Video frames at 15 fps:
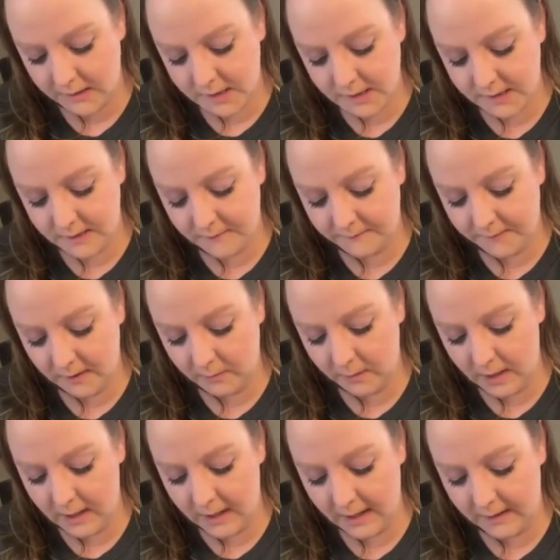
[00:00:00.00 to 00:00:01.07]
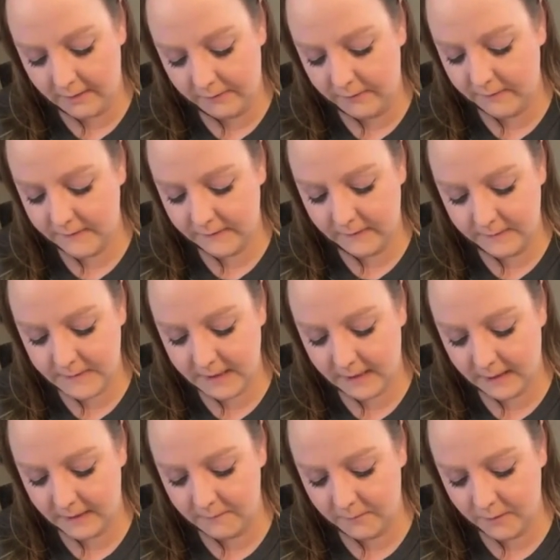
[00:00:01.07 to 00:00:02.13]
And it's just a fun way to have some
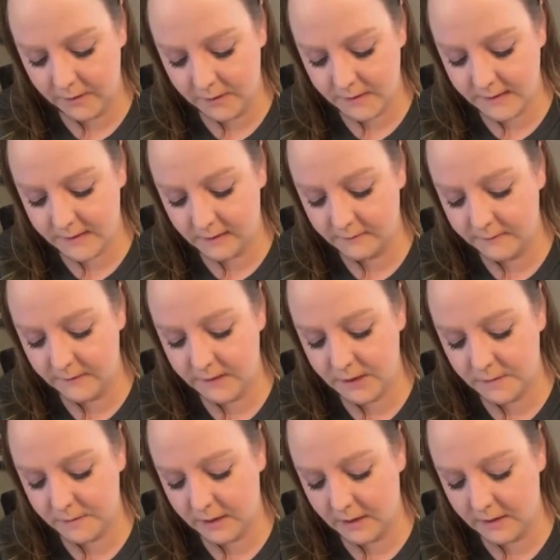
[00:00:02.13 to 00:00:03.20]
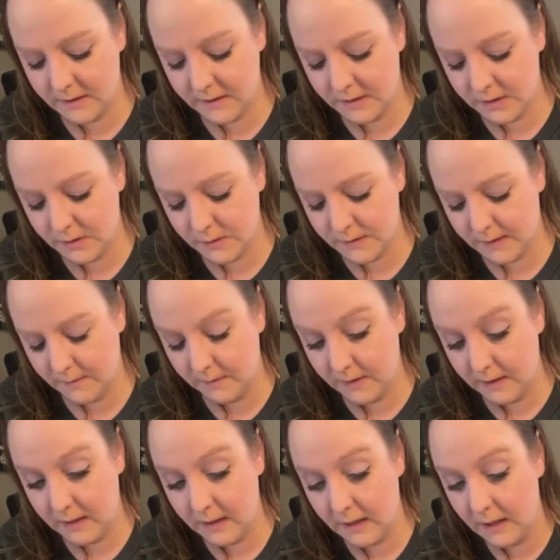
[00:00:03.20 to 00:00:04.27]
time for yourself each month to do
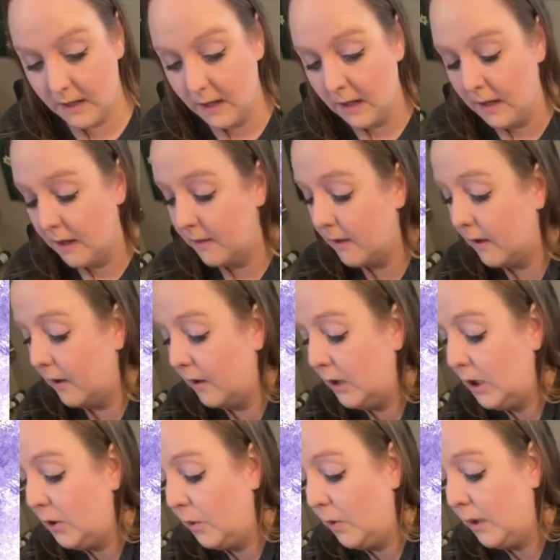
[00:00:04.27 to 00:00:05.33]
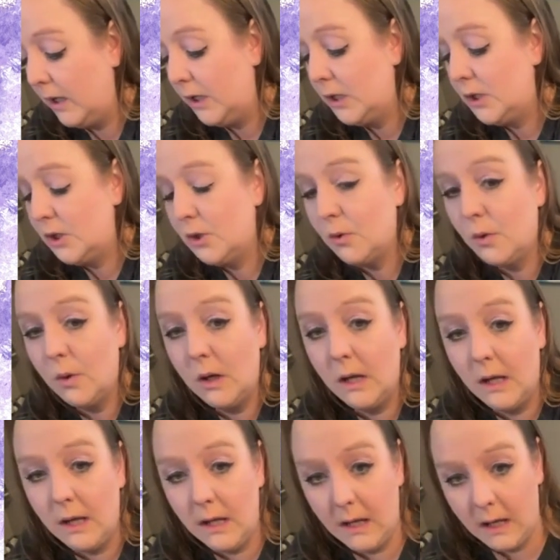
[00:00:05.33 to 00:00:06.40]
something that you
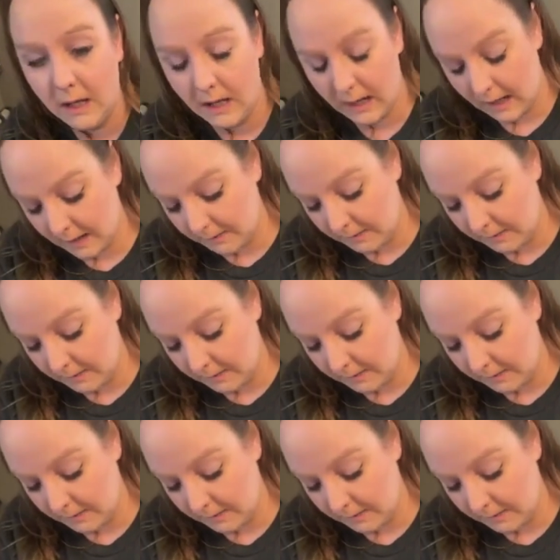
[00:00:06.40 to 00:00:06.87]
enjoy